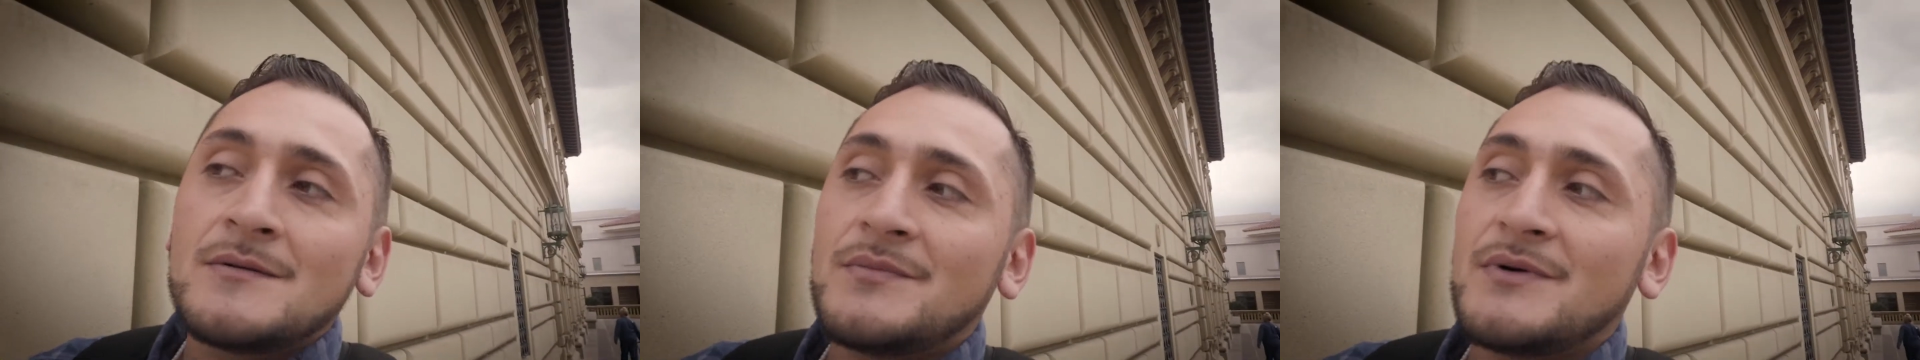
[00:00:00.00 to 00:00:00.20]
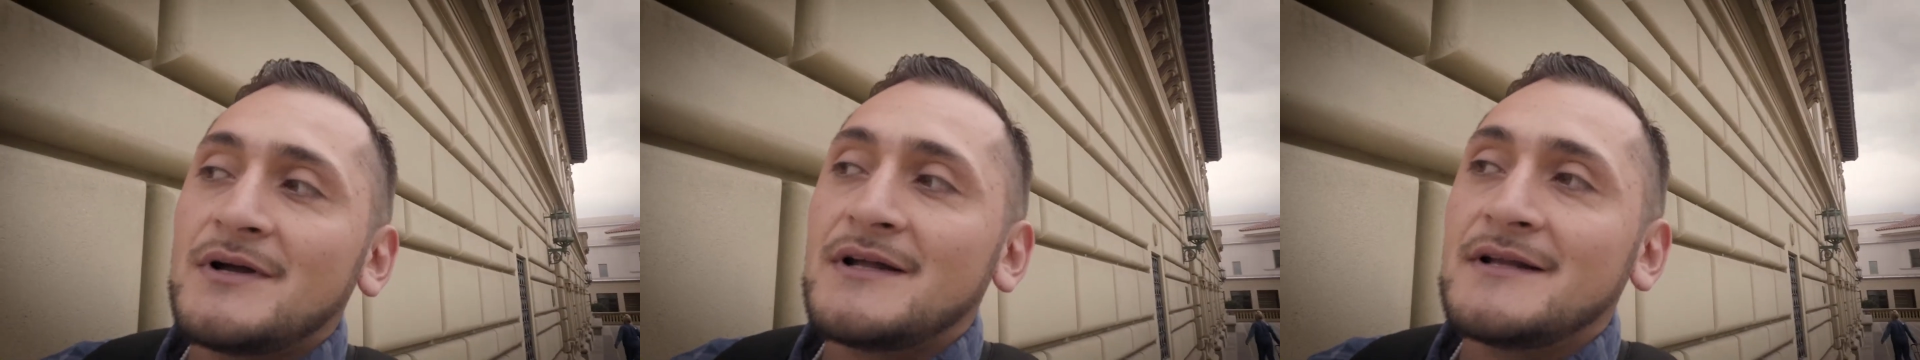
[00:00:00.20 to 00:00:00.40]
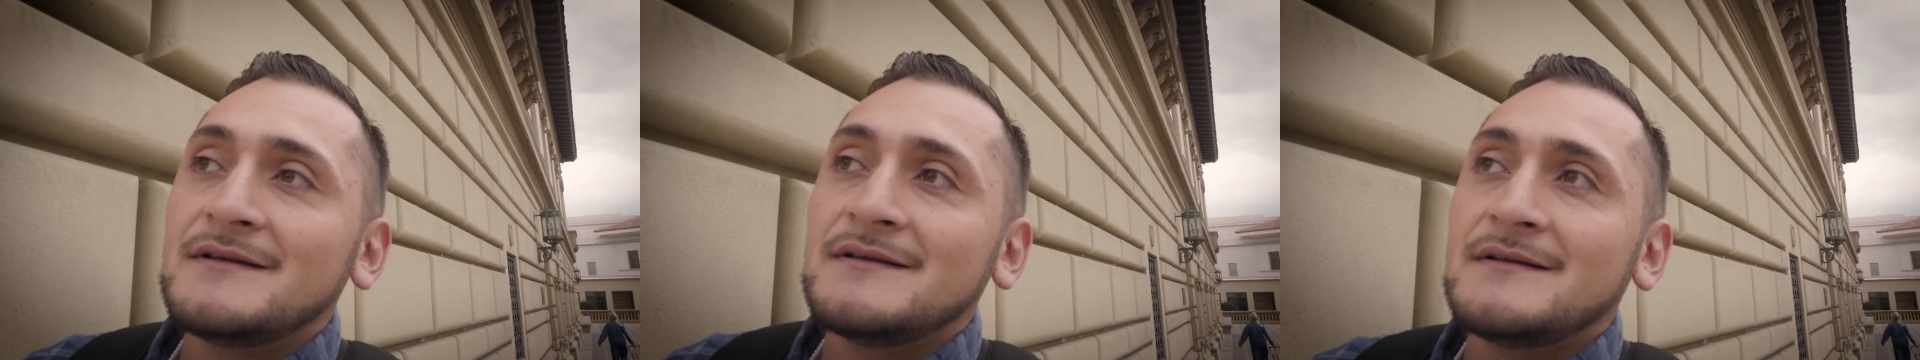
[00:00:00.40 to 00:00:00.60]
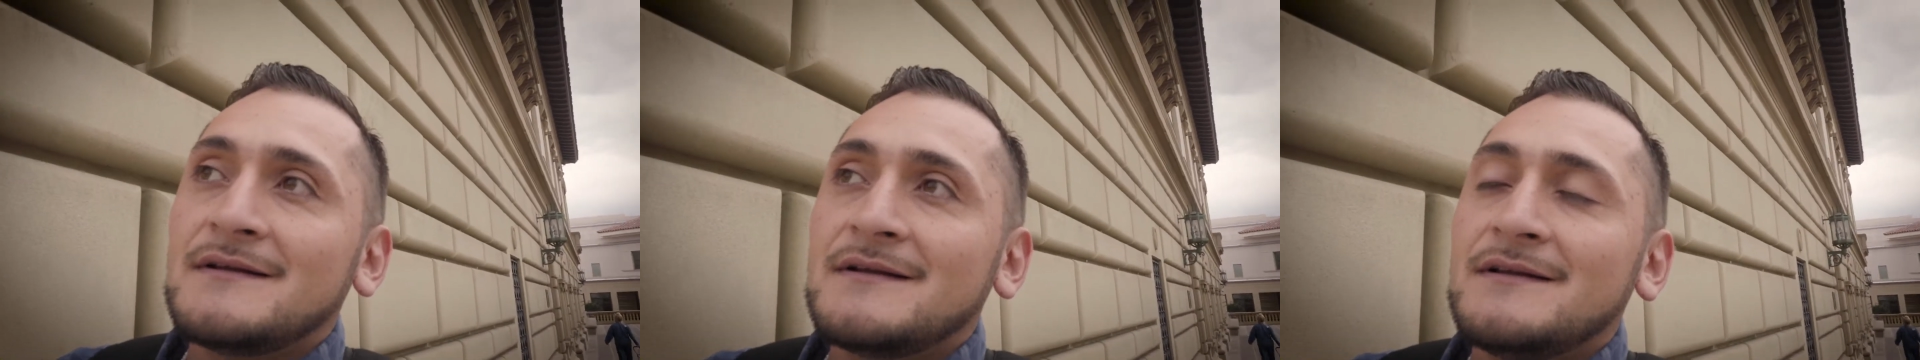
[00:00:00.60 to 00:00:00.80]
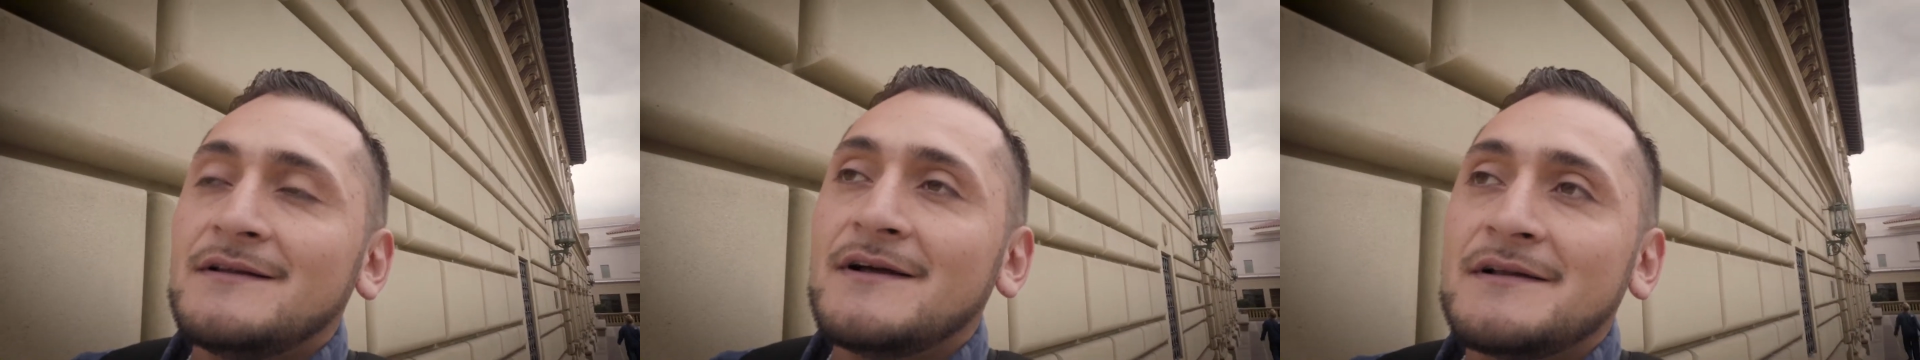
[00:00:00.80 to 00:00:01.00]
but
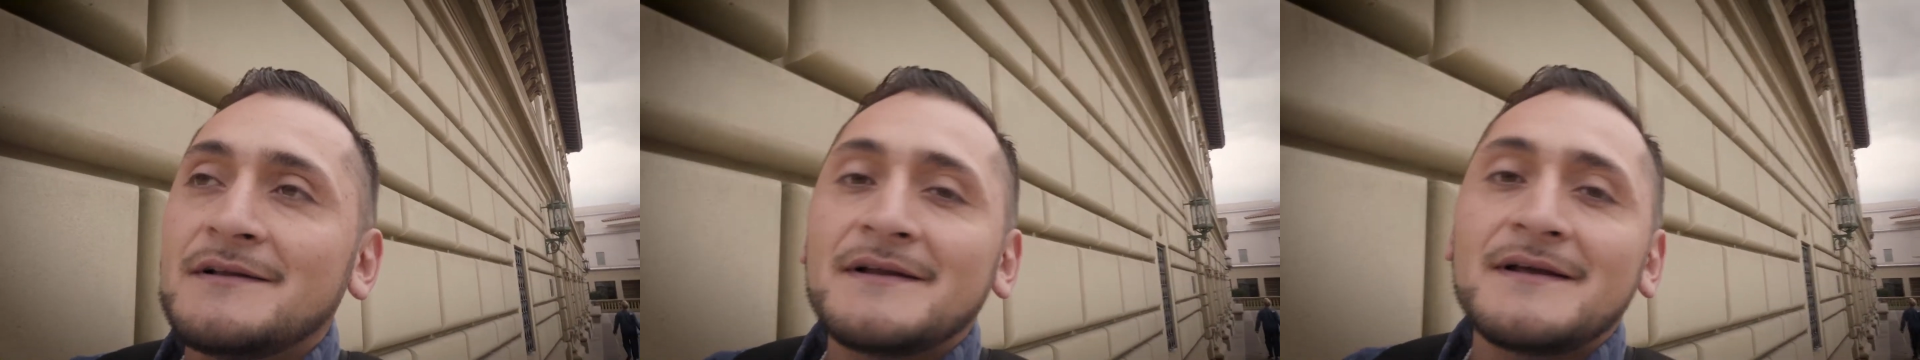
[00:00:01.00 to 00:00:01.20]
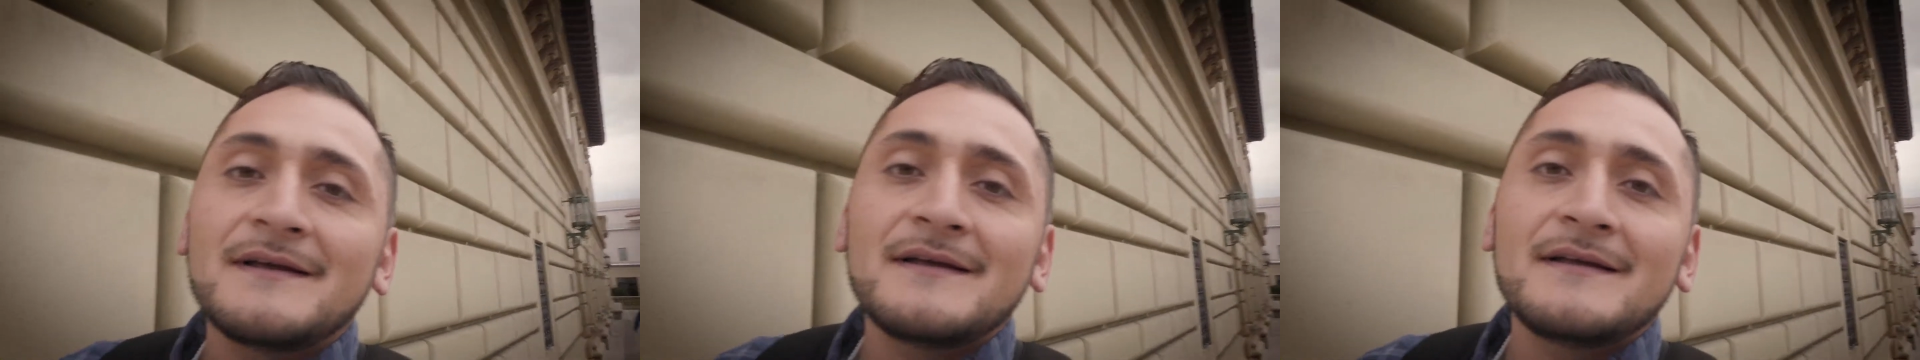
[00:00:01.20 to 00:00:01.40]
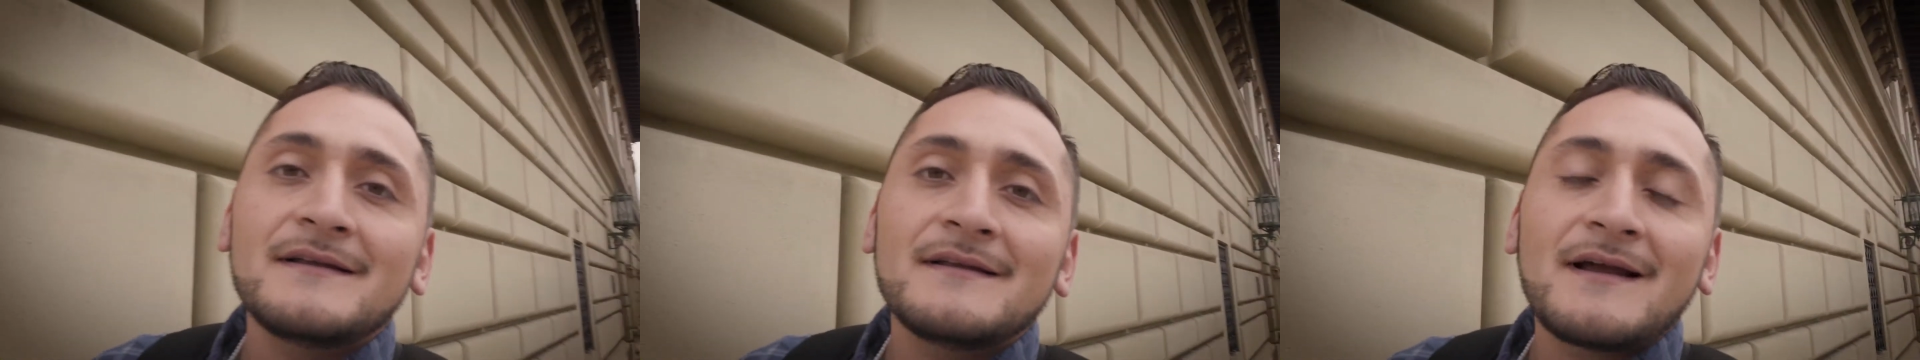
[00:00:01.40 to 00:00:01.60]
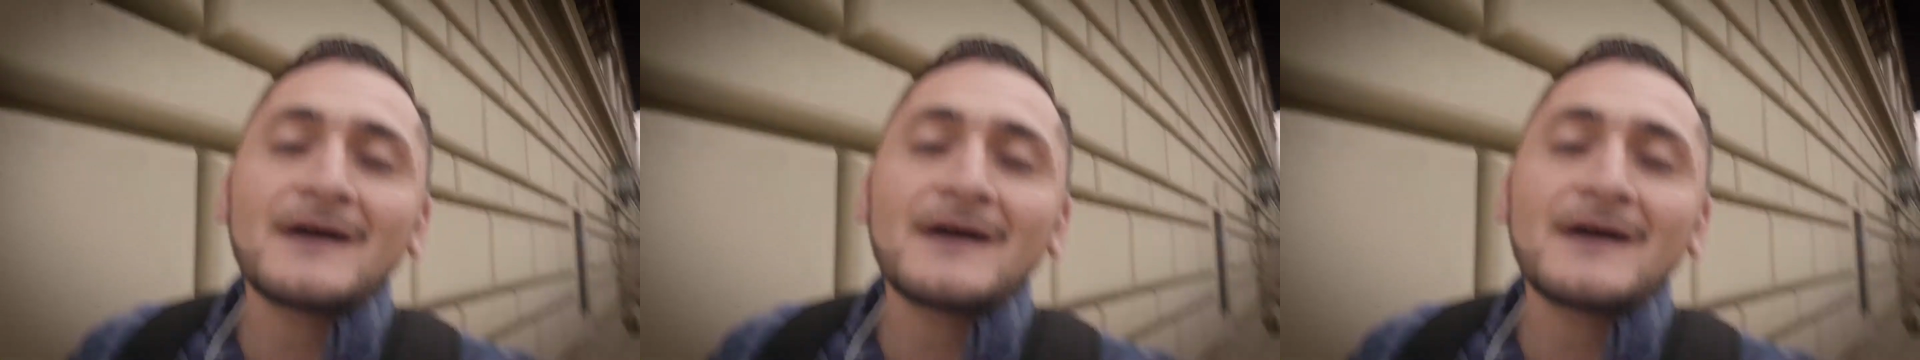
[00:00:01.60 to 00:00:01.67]
luckily